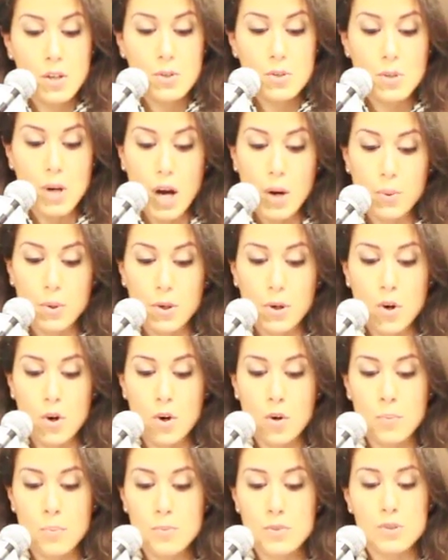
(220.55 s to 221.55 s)
to our
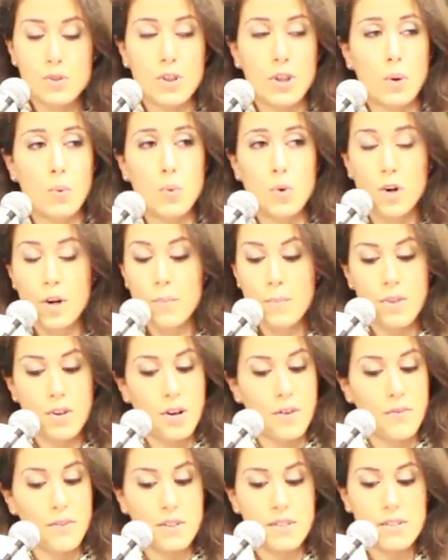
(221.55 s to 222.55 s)
home, to the warmth
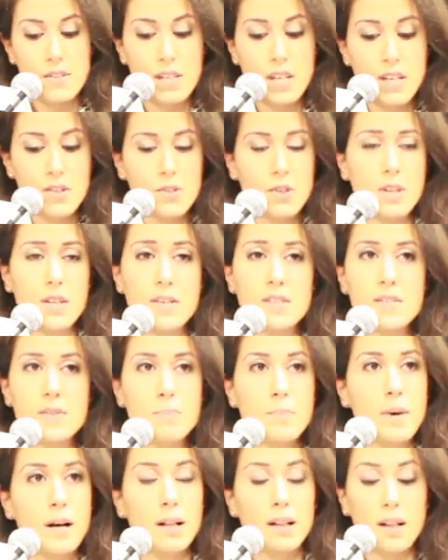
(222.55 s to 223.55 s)
of the sea, to the
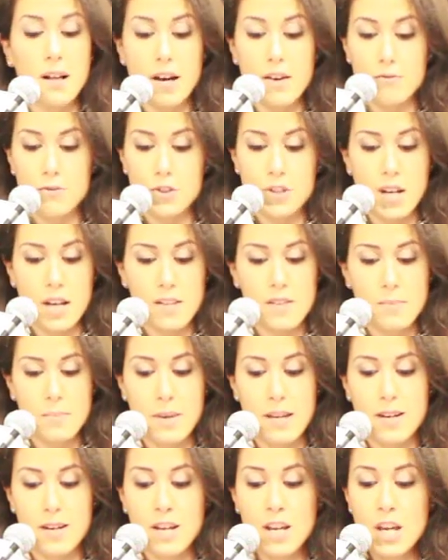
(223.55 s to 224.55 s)
smell of
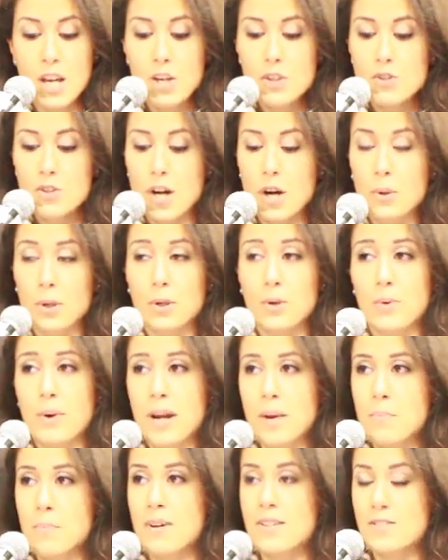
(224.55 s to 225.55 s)
jasmine, to our
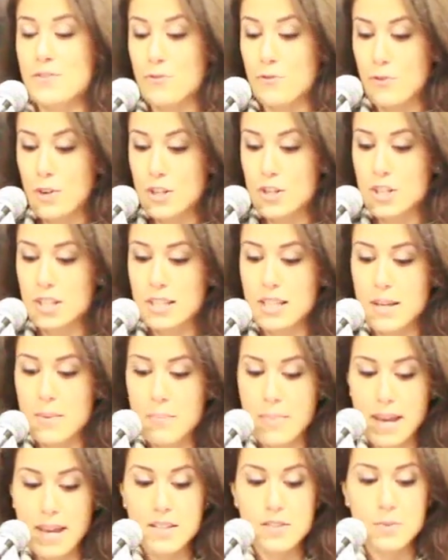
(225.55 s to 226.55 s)
grandma's freshly
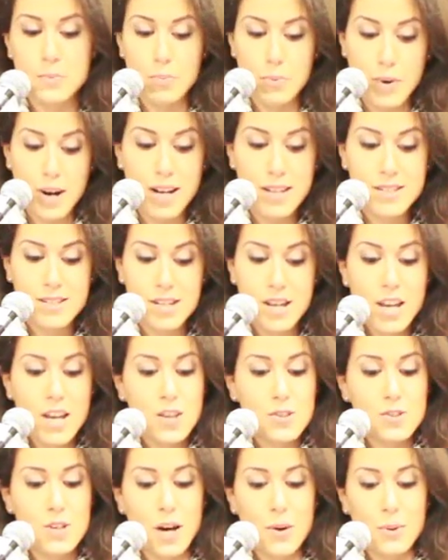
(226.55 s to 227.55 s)
baked bread,
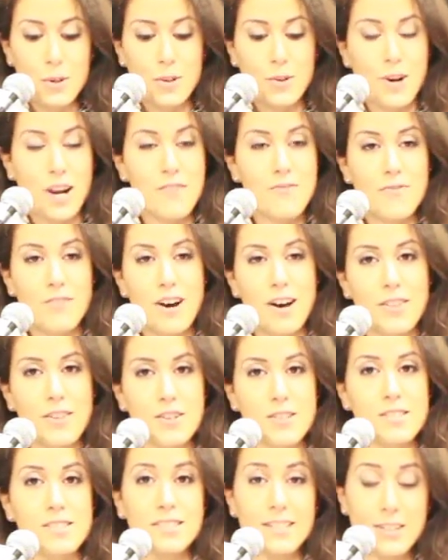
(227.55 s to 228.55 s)
to our
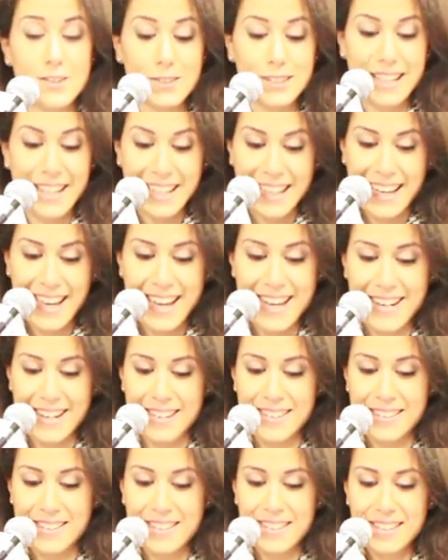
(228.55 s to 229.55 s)
grandfather's little
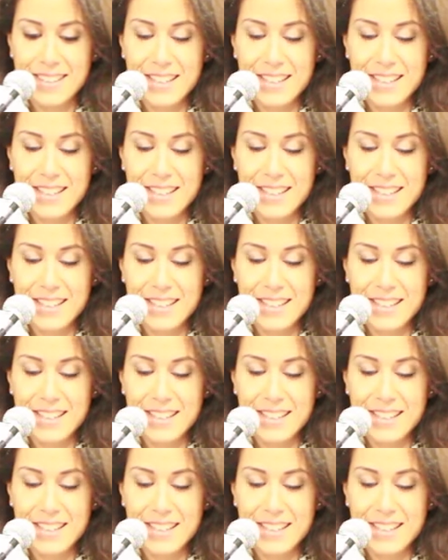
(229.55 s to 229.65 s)
dikene.